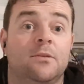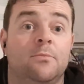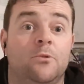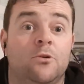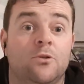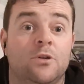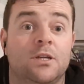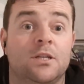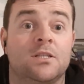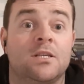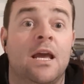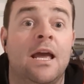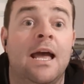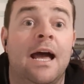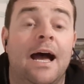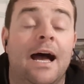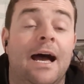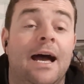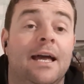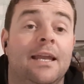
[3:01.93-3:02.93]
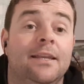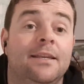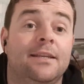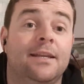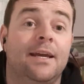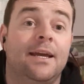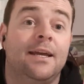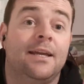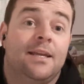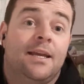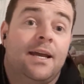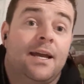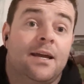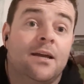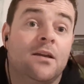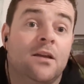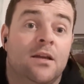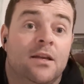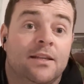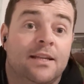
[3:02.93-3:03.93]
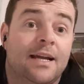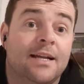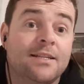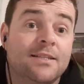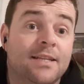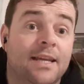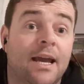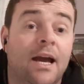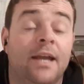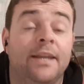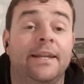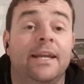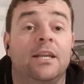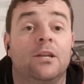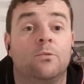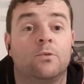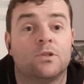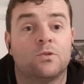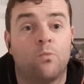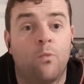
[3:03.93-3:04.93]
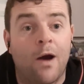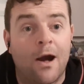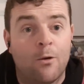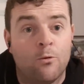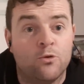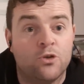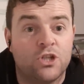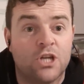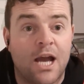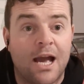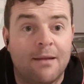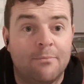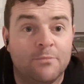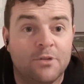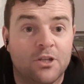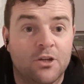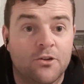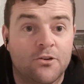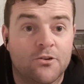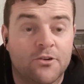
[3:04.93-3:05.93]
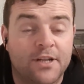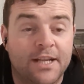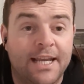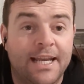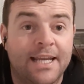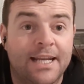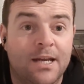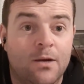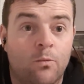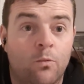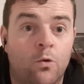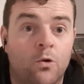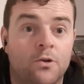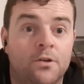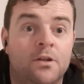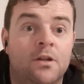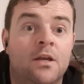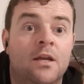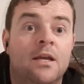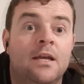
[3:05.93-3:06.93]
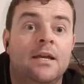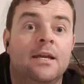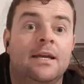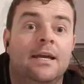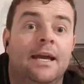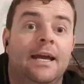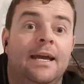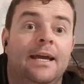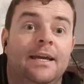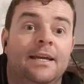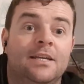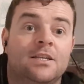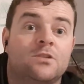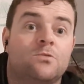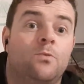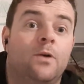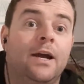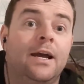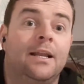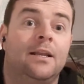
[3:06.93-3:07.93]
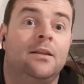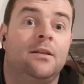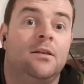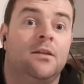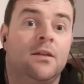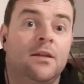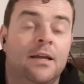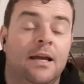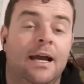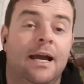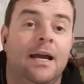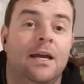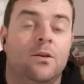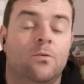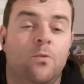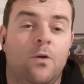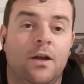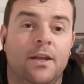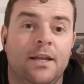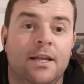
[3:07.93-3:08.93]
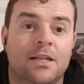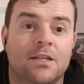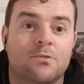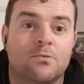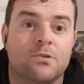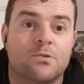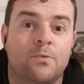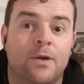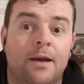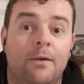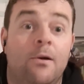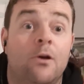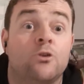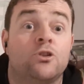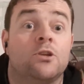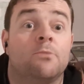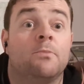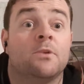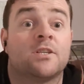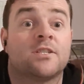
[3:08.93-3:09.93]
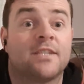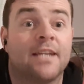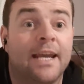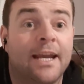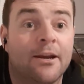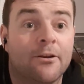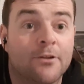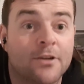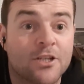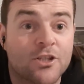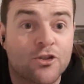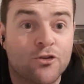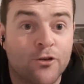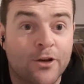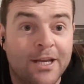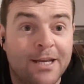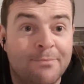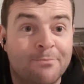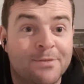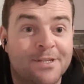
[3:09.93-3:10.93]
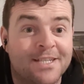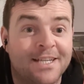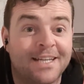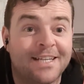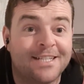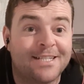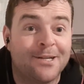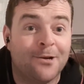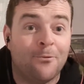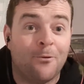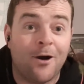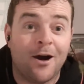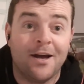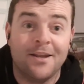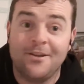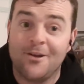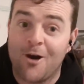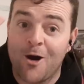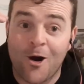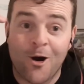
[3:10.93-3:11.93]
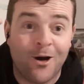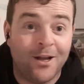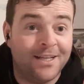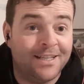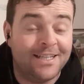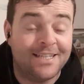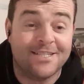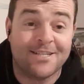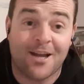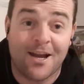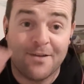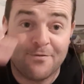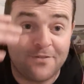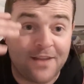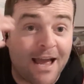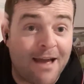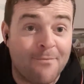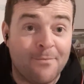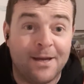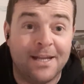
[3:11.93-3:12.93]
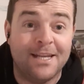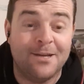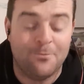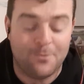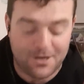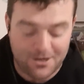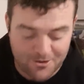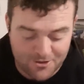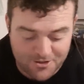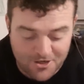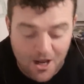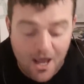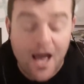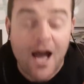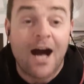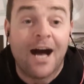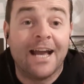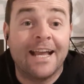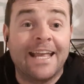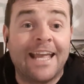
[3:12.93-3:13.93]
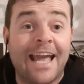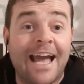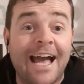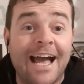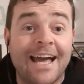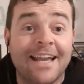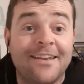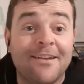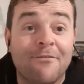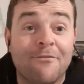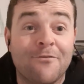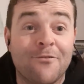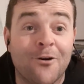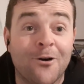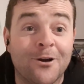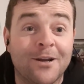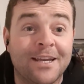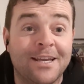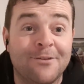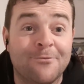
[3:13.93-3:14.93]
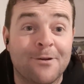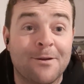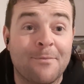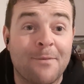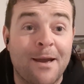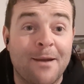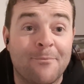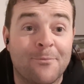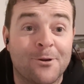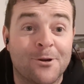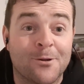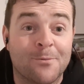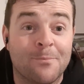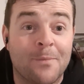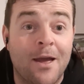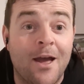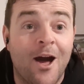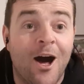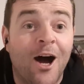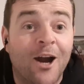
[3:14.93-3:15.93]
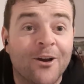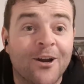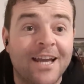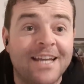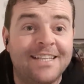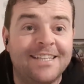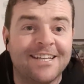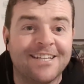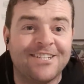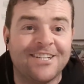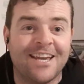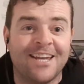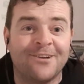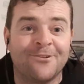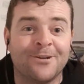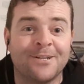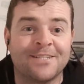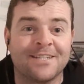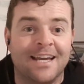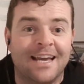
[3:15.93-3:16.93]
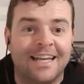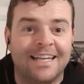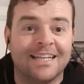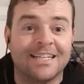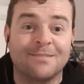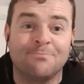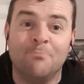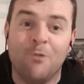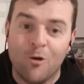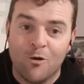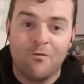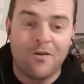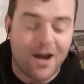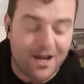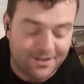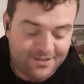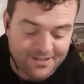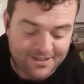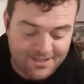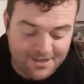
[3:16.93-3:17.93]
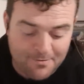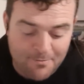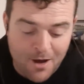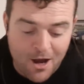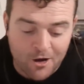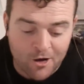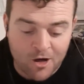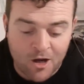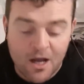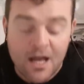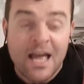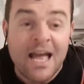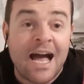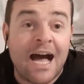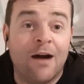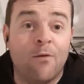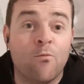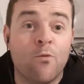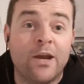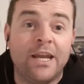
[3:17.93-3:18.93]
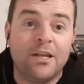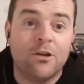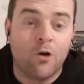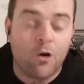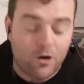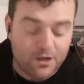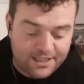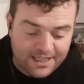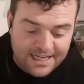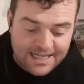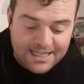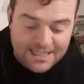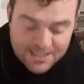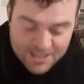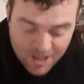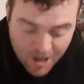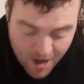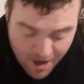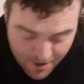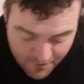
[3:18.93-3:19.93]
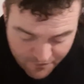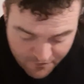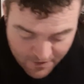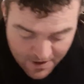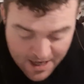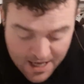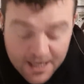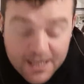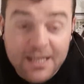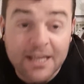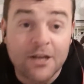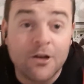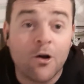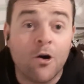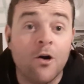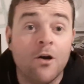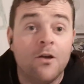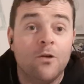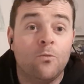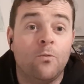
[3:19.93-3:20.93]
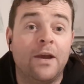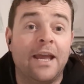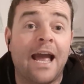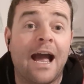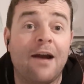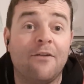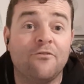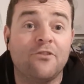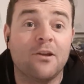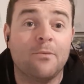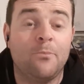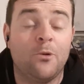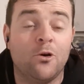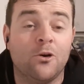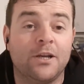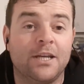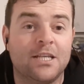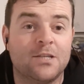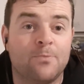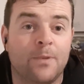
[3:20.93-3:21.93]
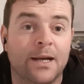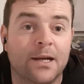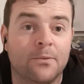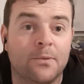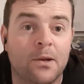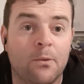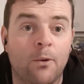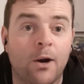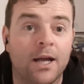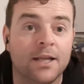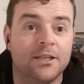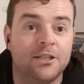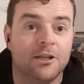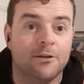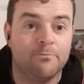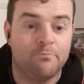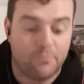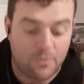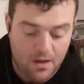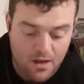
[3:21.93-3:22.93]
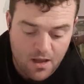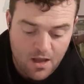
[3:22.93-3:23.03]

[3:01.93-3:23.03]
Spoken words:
the bookies. And yeah, that's it. And then there was Wow Jam the other day that won as well. And what else was with Sarah's Dream 6-1? All these, I've that many winners, I can't fucking remember them. All right, degenerates, let's move on to tomorrow, and we don't ease off. You know, we have the bookies where we want them.